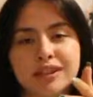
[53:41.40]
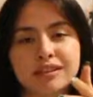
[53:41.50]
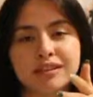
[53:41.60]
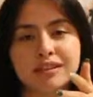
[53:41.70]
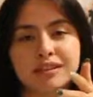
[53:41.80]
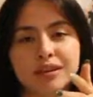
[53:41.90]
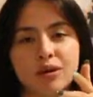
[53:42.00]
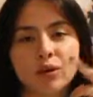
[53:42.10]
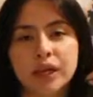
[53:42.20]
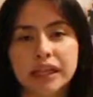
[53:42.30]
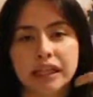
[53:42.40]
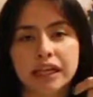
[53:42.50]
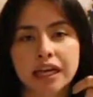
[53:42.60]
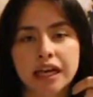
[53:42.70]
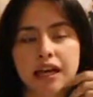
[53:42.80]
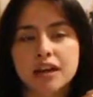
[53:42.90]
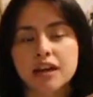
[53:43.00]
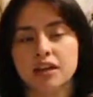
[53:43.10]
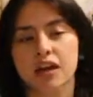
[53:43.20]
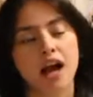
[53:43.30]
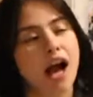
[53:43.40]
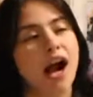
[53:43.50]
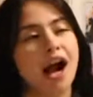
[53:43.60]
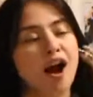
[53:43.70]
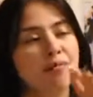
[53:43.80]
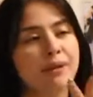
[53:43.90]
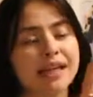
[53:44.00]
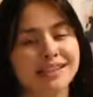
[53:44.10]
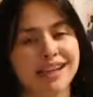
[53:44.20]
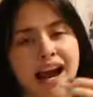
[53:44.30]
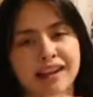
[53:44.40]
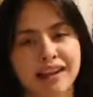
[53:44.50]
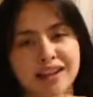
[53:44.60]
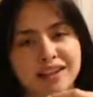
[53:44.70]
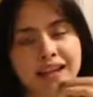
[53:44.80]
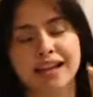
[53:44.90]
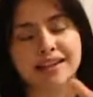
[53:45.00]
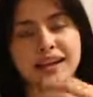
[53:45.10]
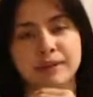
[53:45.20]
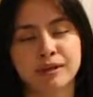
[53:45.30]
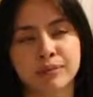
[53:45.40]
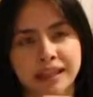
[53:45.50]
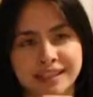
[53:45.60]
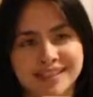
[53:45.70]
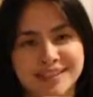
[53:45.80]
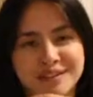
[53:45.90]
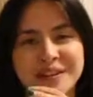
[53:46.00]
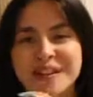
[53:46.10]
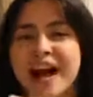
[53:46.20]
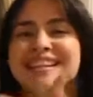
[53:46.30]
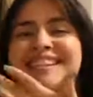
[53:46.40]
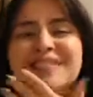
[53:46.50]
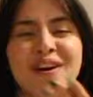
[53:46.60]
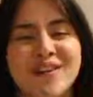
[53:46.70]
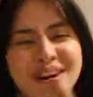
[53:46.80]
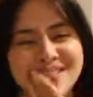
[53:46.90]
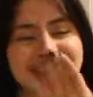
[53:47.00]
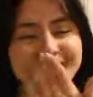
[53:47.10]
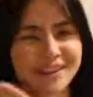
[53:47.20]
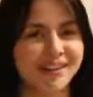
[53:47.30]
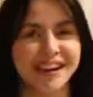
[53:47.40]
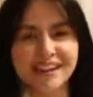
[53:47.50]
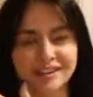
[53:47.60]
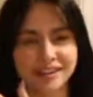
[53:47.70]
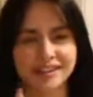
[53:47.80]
us or anything, because like I said, I'm in a place. Why do I have to say don't cancel